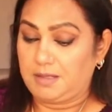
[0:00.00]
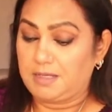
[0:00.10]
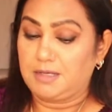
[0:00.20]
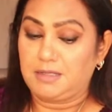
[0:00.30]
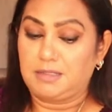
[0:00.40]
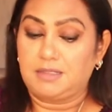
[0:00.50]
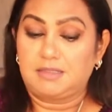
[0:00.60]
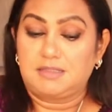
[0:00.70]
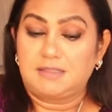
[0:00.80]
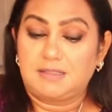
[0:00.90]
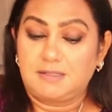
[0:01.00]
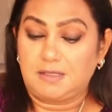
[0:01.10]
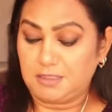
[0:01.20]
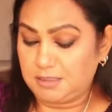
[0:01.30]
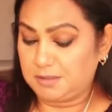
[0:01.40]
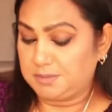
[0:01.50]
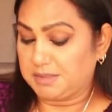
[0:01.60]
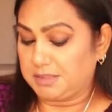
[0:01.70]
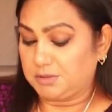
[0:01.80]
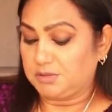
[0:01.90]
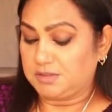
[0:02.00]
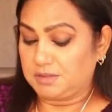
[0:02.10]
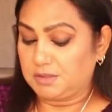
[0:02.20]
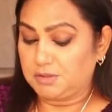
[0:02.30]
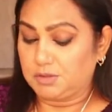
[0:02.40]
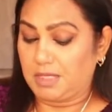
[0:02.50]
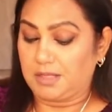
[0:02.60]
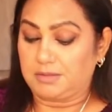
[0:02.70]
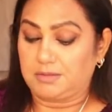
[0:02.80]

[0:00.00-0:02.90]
and onions, potatoes together.